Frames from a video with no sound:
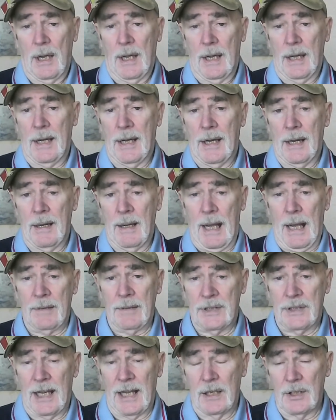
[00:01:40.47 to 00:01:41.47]

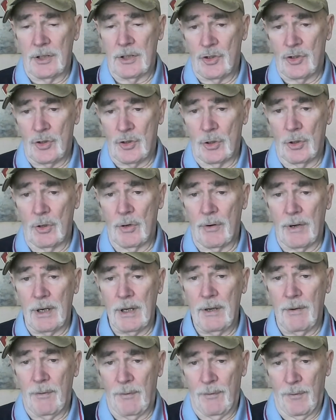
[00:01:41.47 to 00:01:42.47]
and tell his
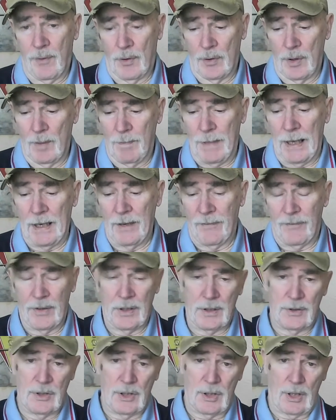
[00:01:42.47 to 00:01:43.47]
story for the
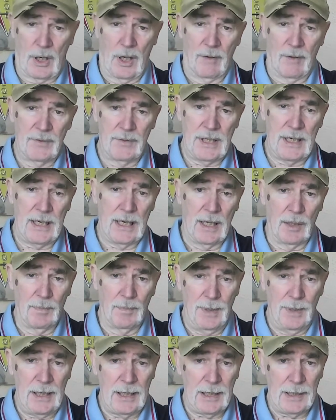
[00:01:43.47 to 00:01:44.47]
benefit of
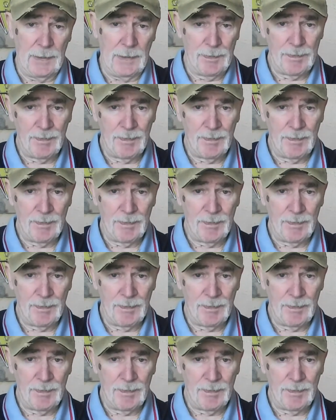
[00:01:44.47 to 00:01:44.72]
DLB.